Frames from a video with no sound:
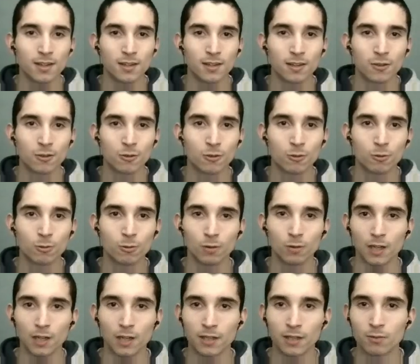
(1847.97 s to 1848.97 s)
Cool.
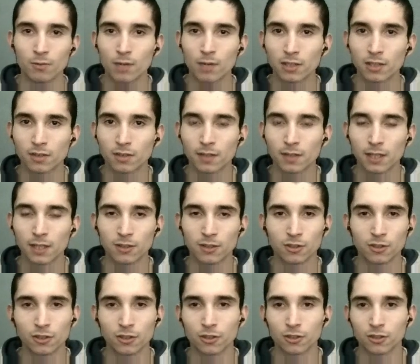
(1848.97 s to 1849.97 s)
And the rest of it is
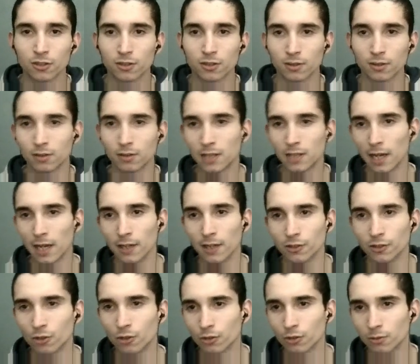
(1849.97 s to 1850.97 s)
just, yeah, there's
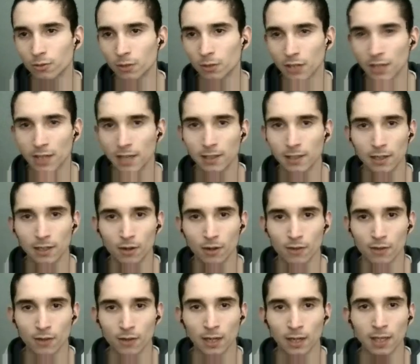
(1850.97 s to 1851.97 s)
not too much added here, I
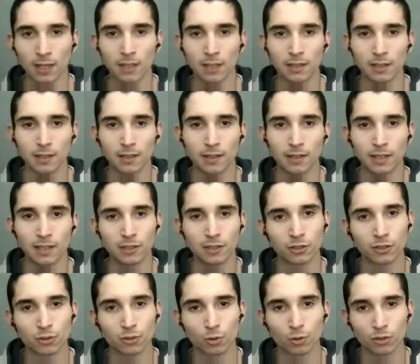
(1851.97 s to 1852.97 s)
think. He
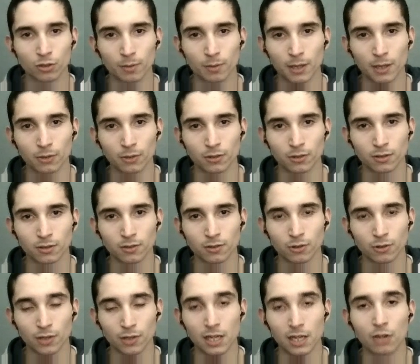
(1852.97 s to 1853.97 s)
just talks about,
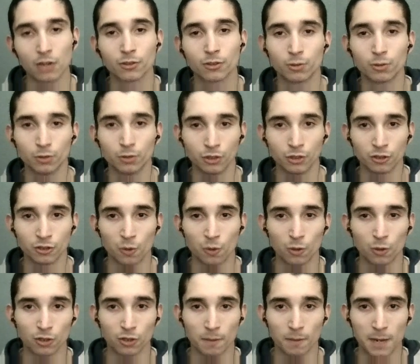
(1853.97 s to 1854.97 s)
the article just
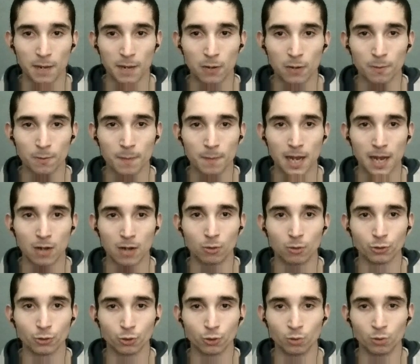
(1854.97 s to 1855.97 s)
talks about how
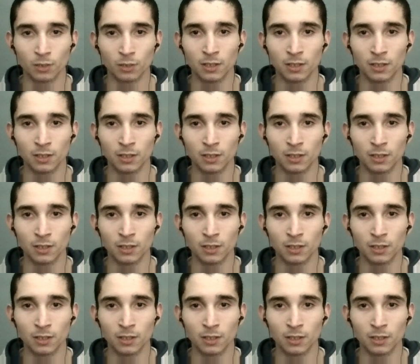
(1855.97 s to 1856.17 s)
Stallman